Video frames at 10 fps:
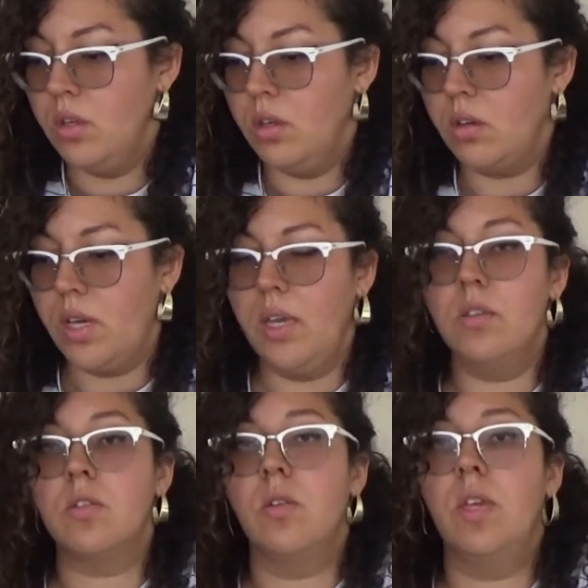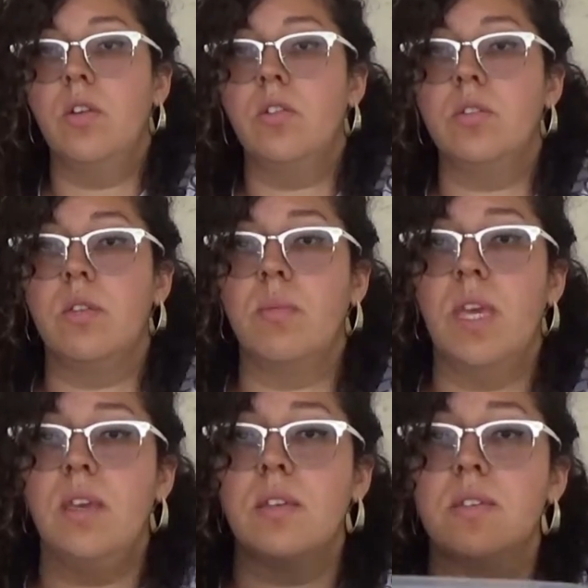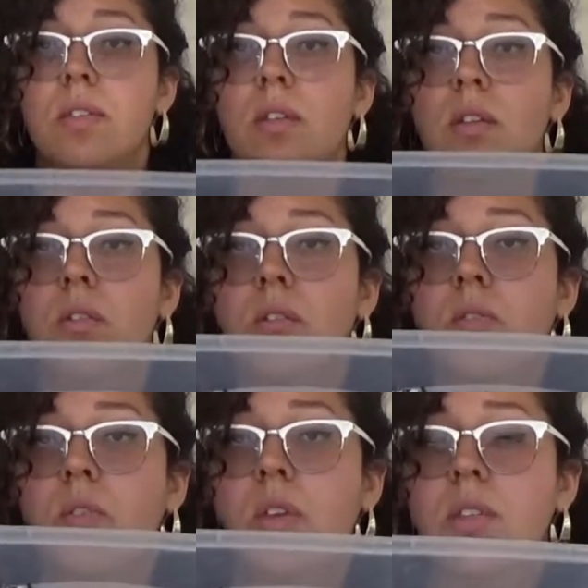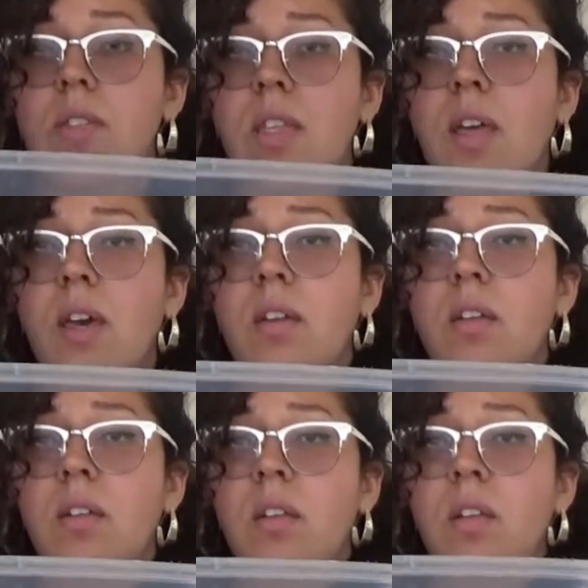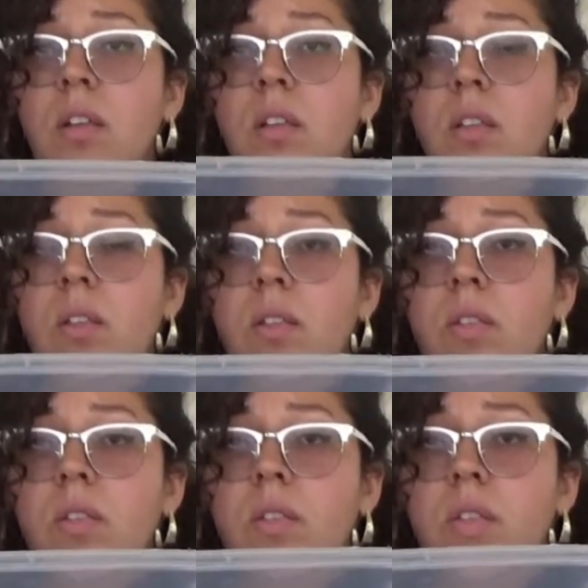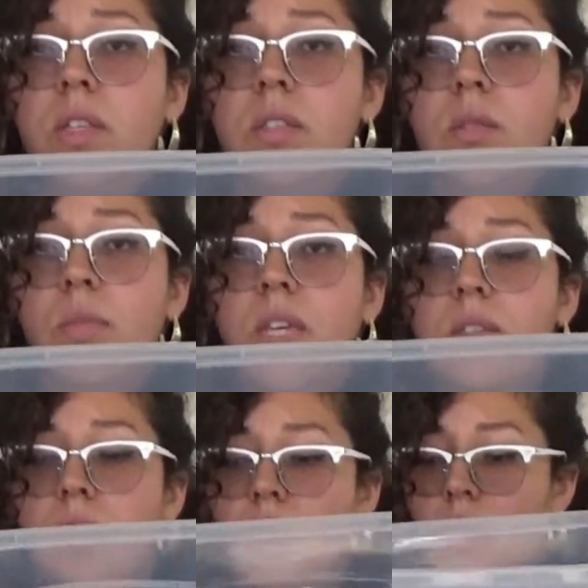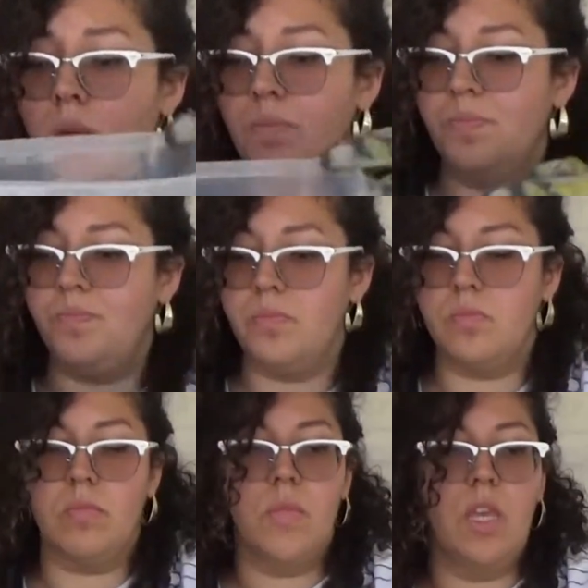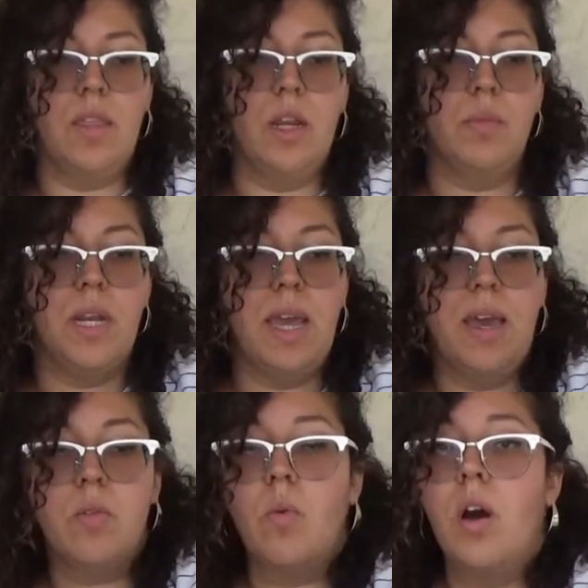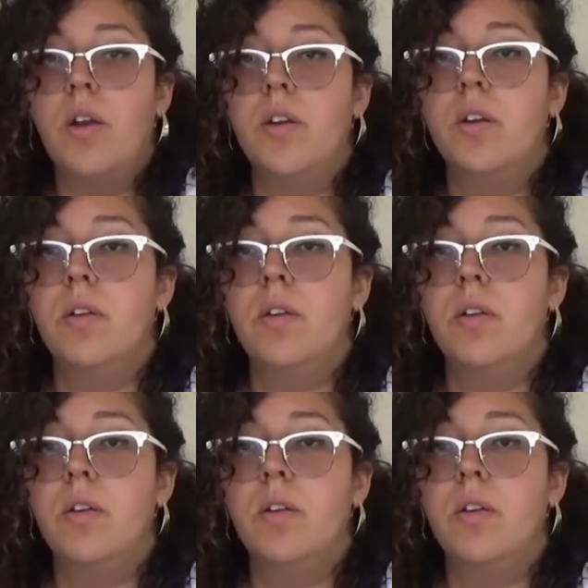Okay, so here's the mix. I don't know if you can see that. That's the mix there. And then I'm going to add water.